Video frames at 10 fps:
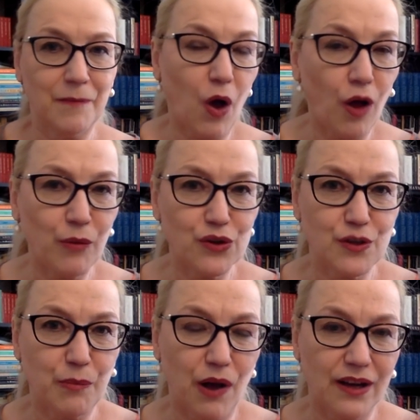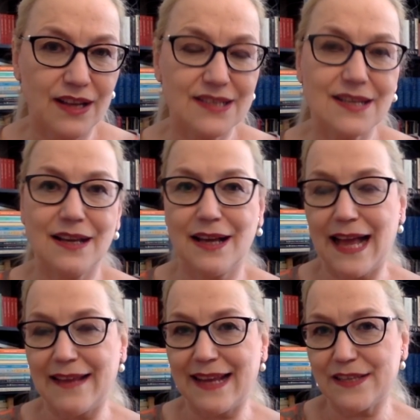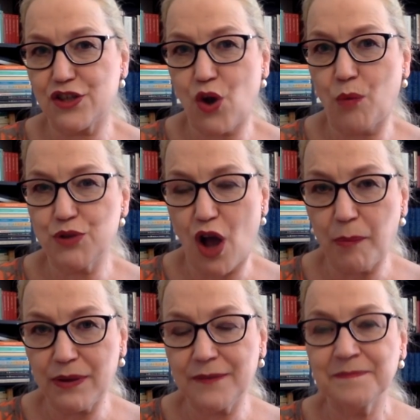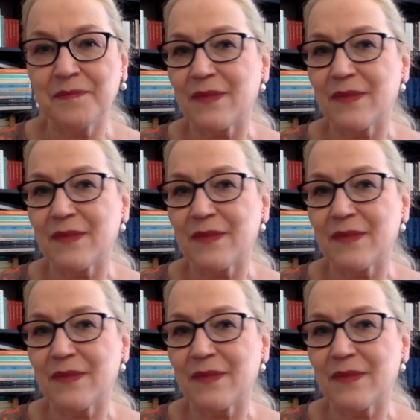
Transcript: almost upon us, and that's Tome Topple.